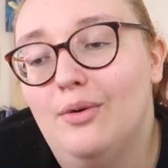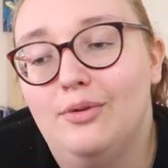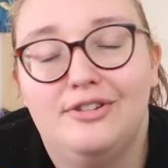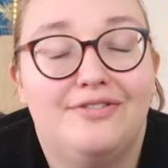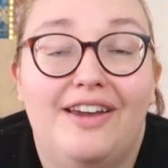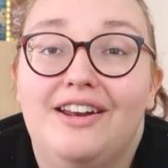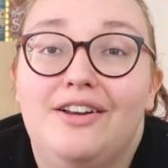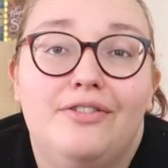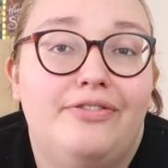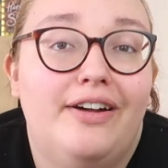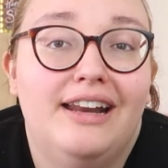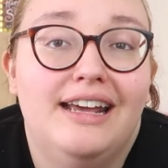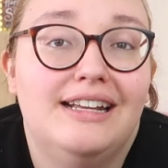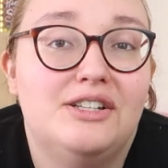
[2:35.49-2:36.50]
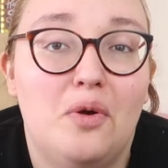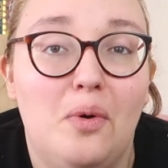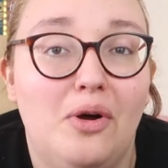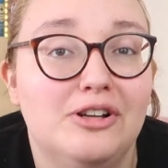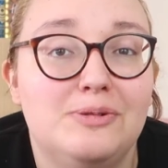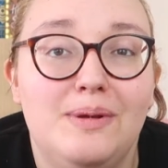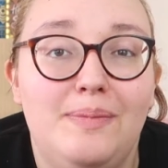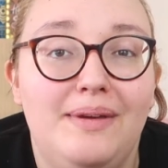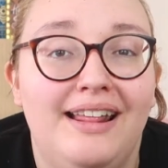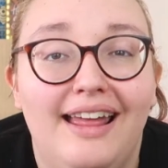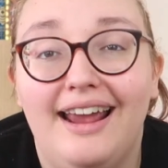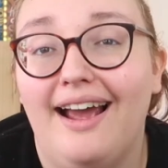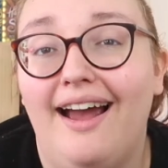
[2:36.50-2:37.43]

to find it funny to watch me be like,